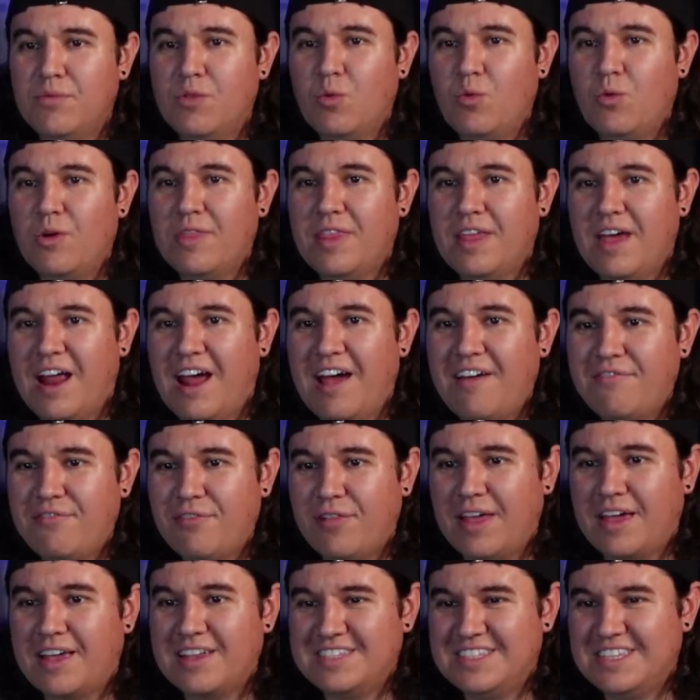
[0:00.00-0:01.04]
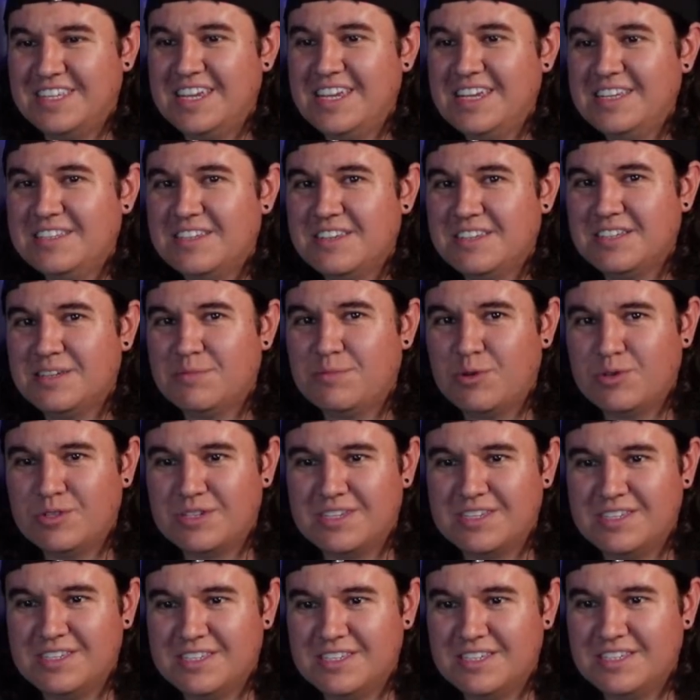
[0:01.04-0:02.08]
the one that I feel like is the easiest and most
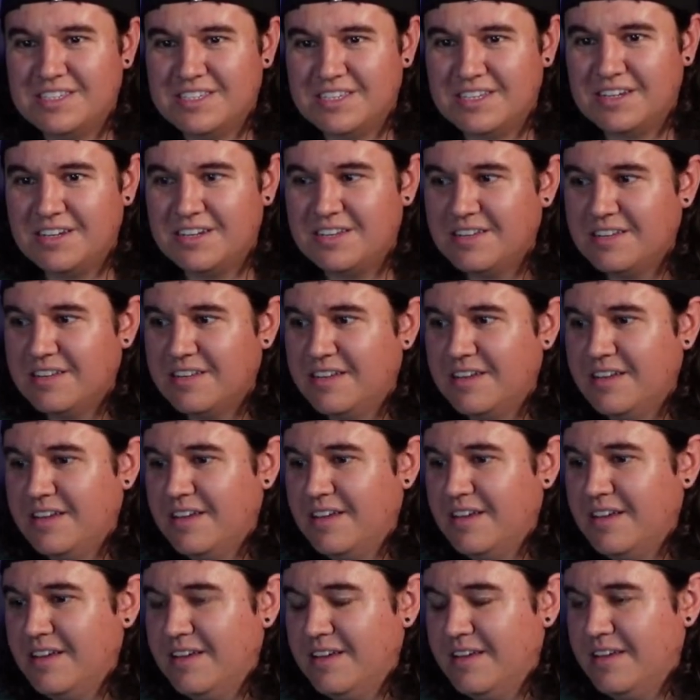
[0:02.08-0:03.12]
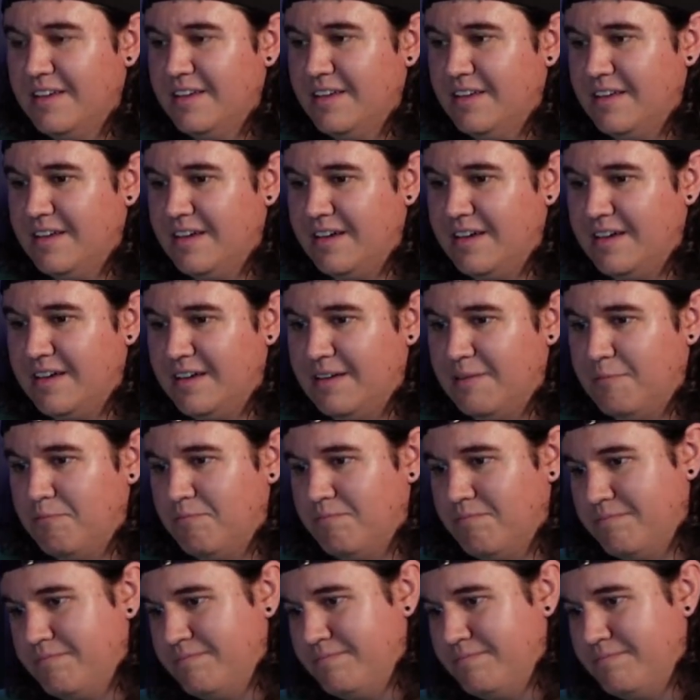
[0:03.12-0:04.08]
consistent um,